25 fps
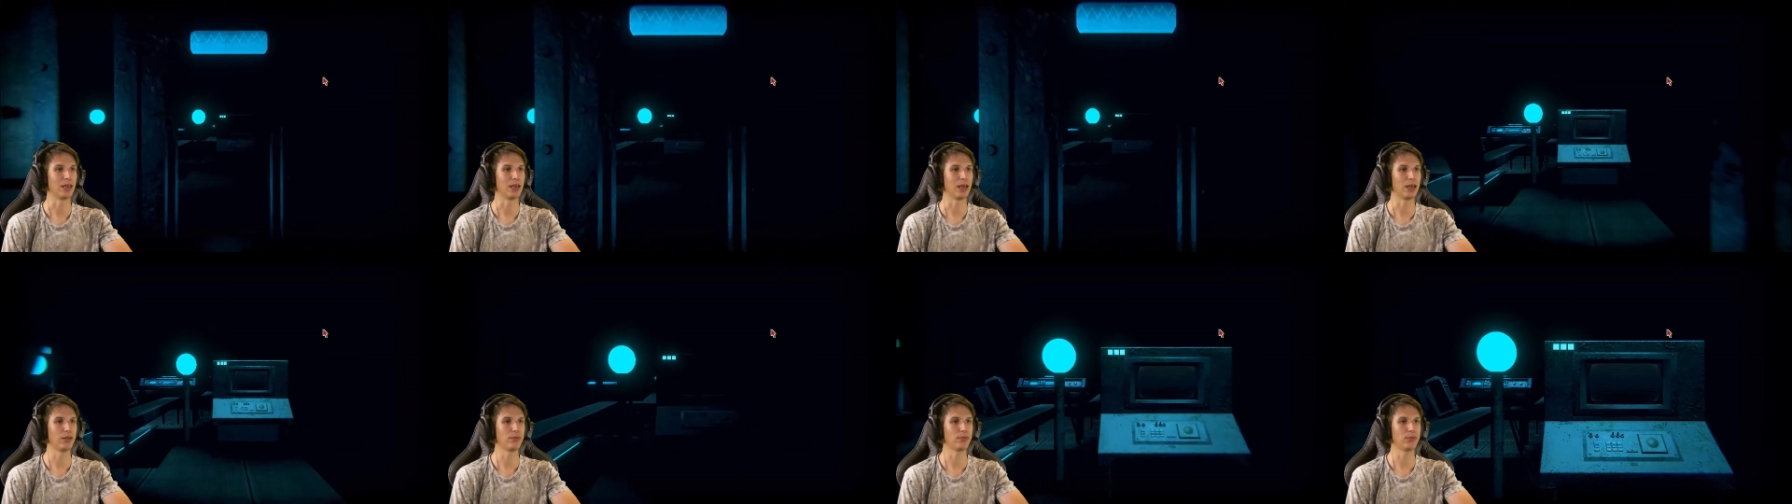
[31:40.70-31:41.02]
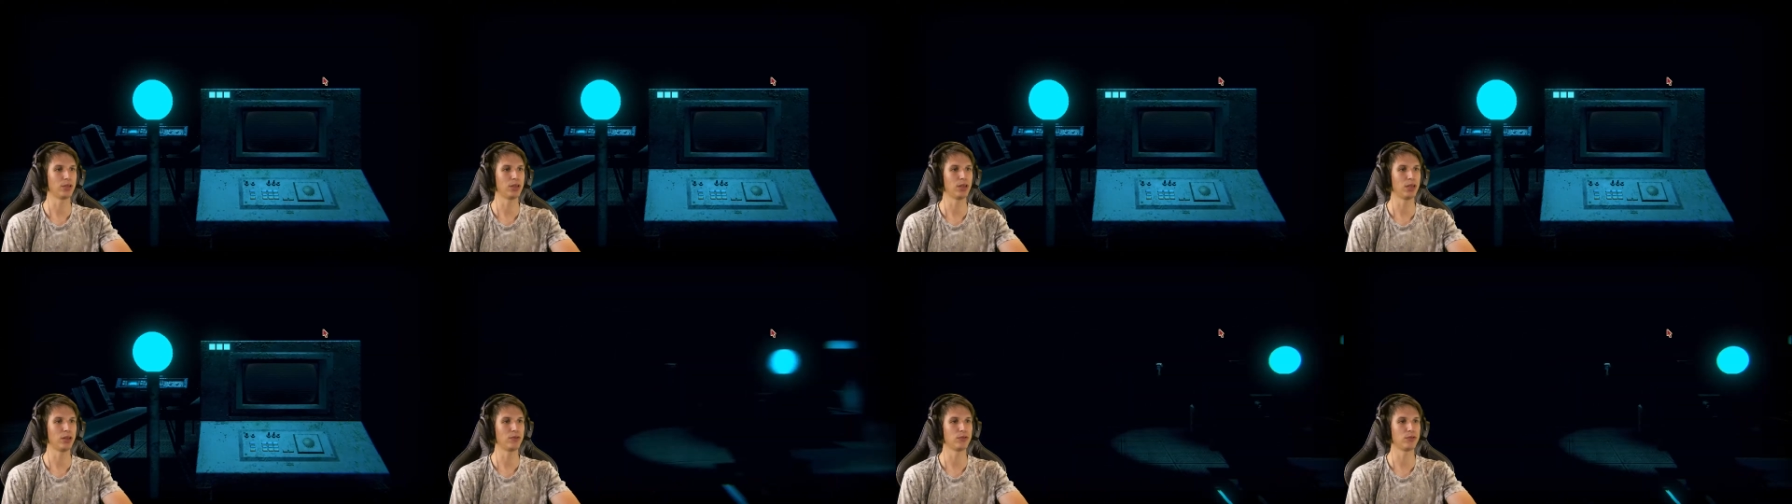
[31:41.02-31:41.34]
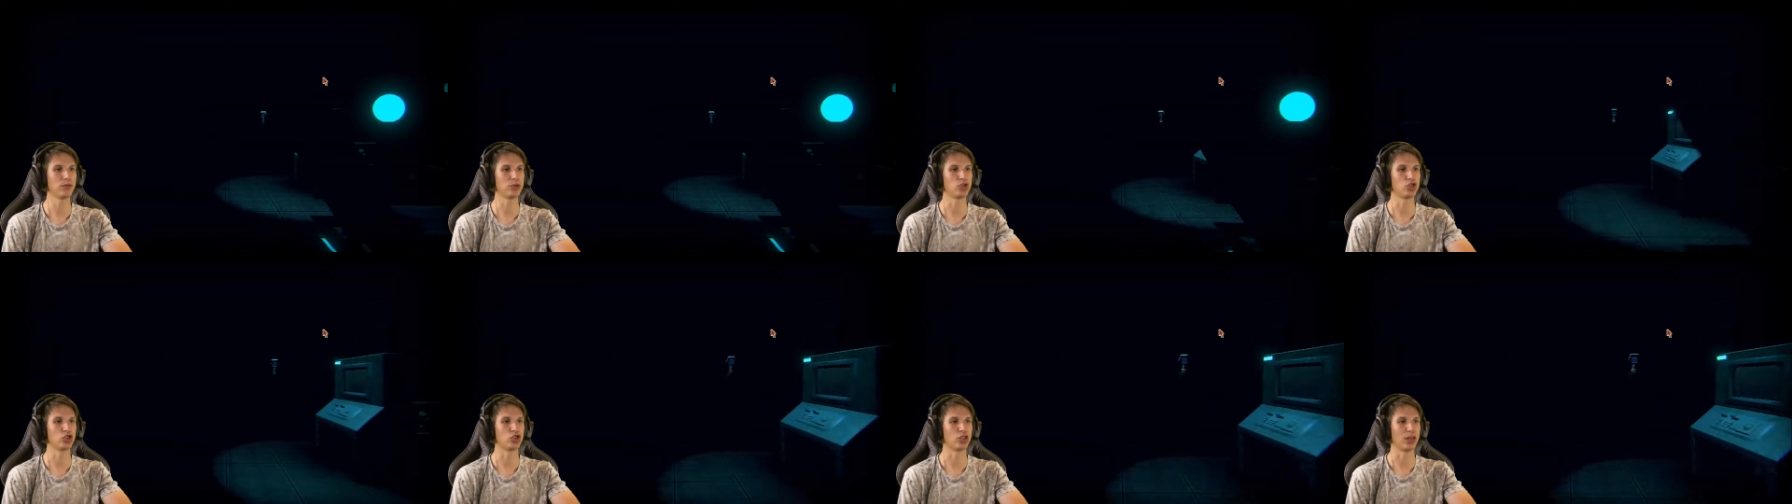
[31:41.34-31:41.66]
I'm gonna have to
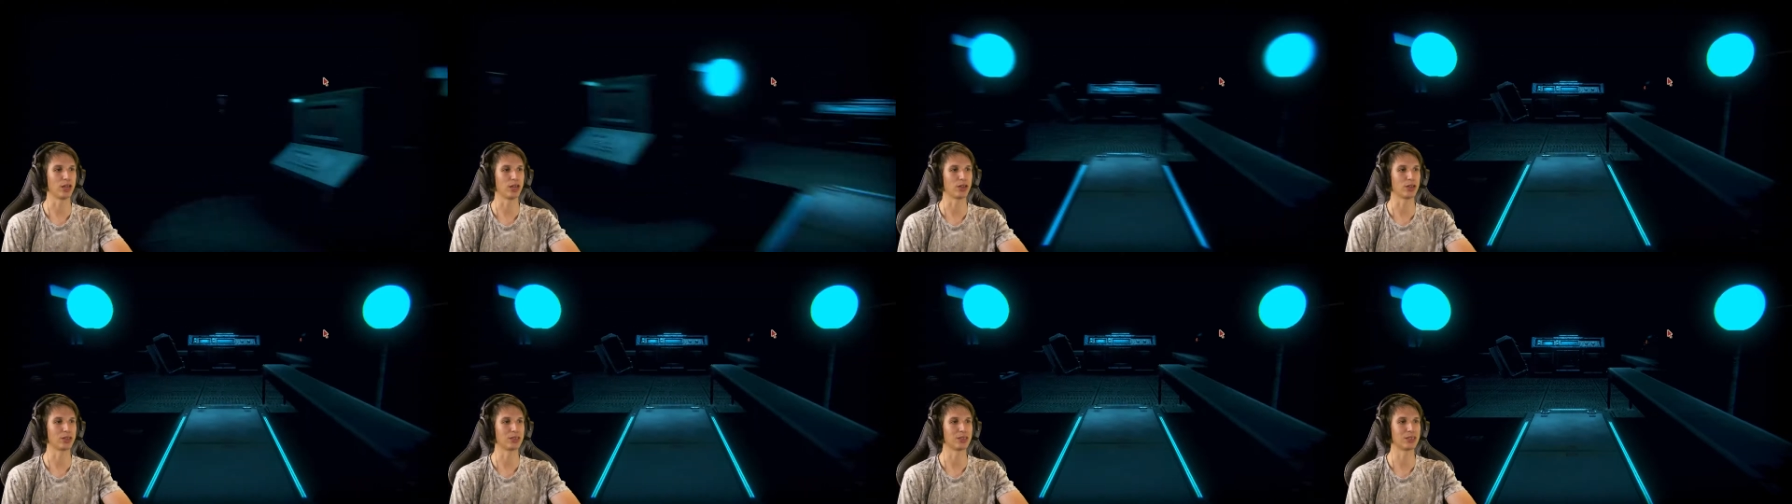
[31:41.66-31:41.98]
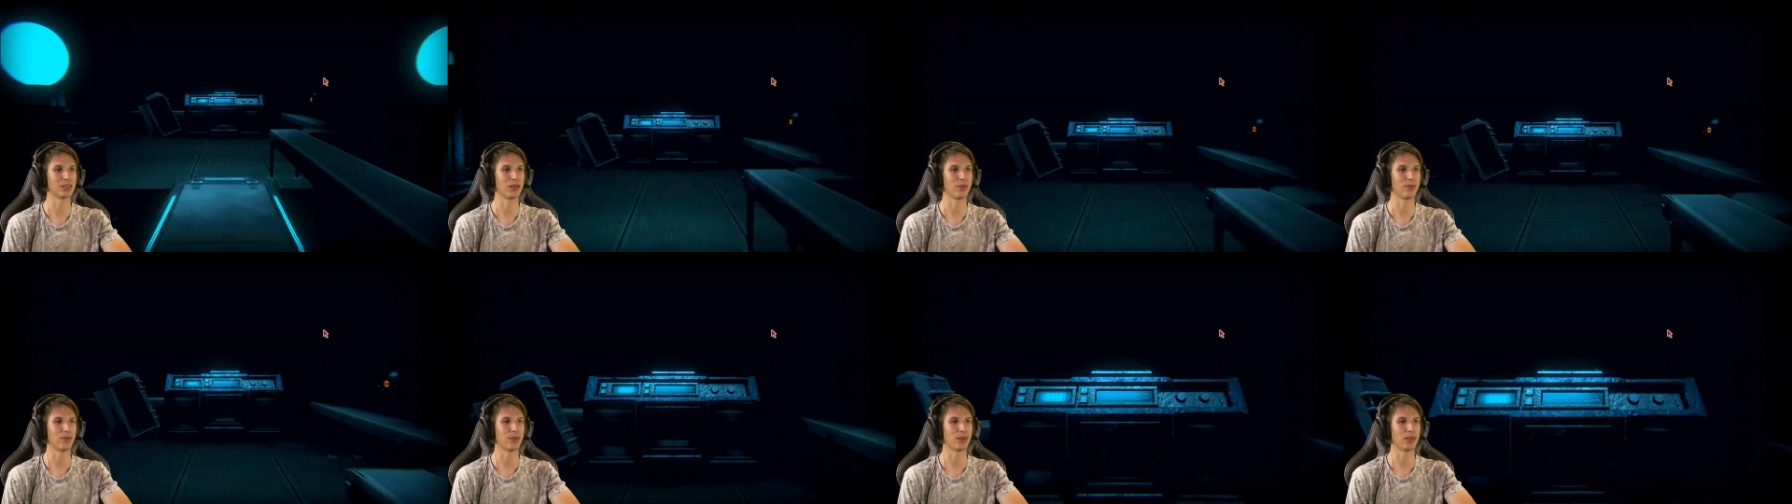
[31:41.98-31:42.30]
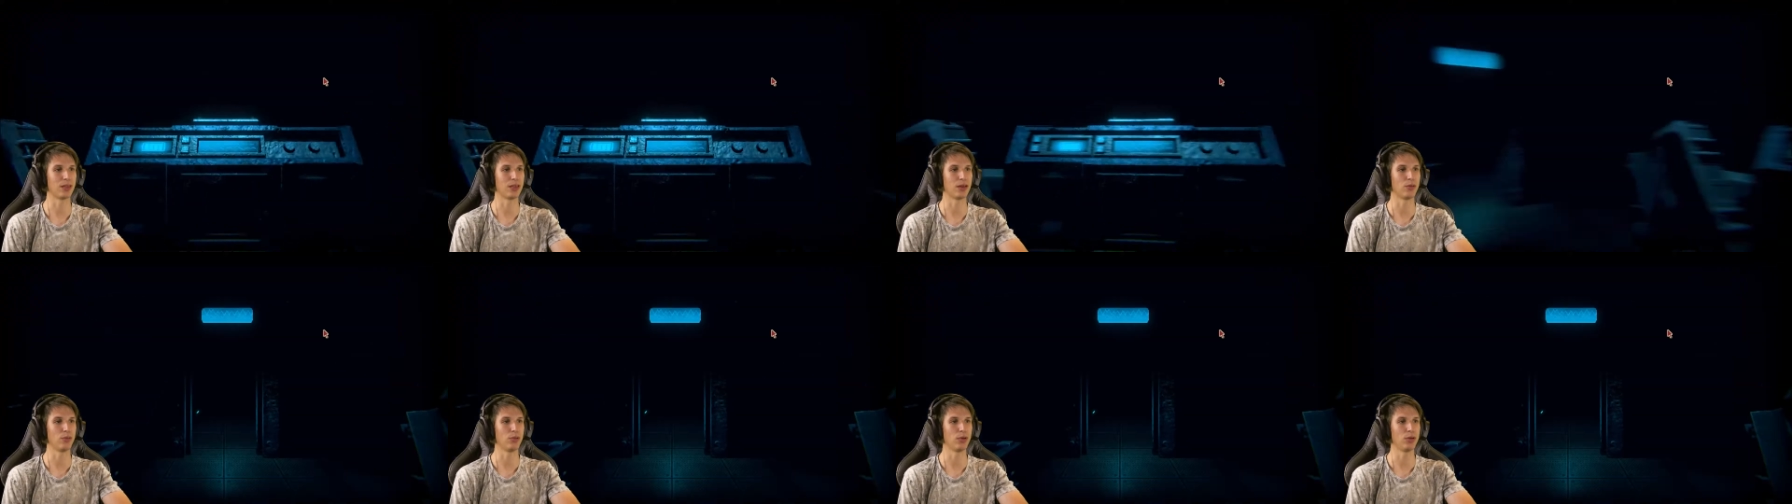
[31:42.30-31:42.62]
check on something
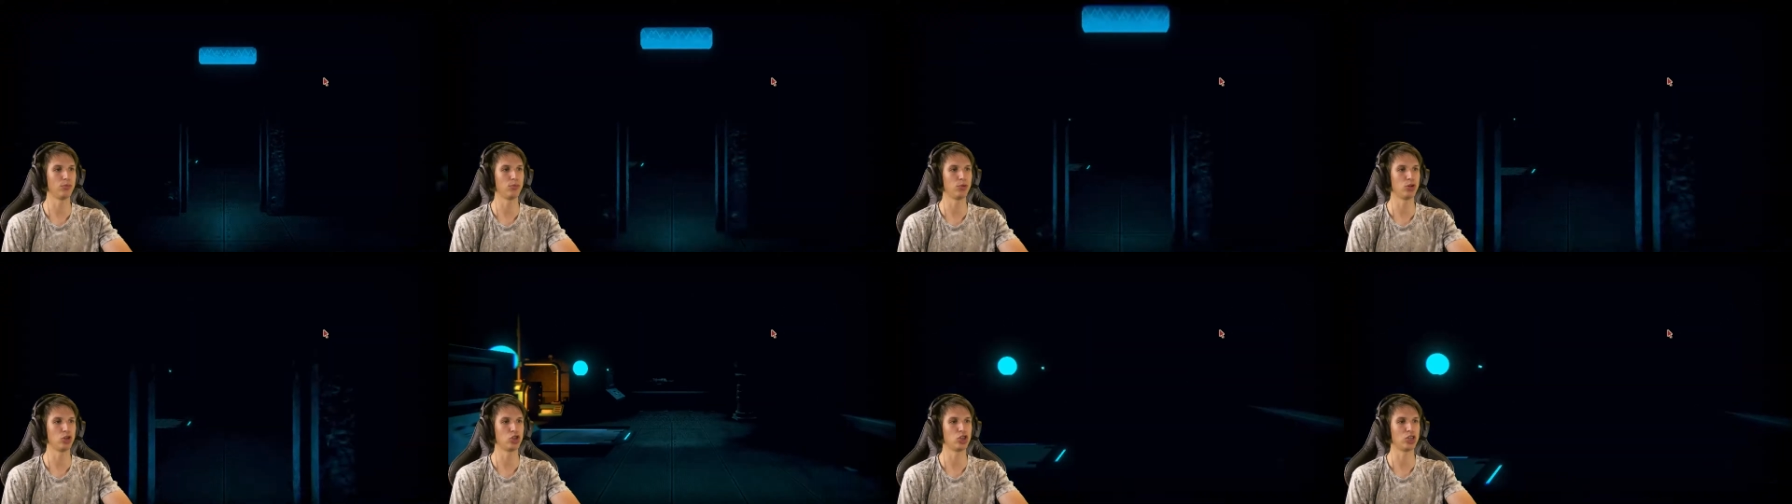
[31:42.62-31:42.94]
here one more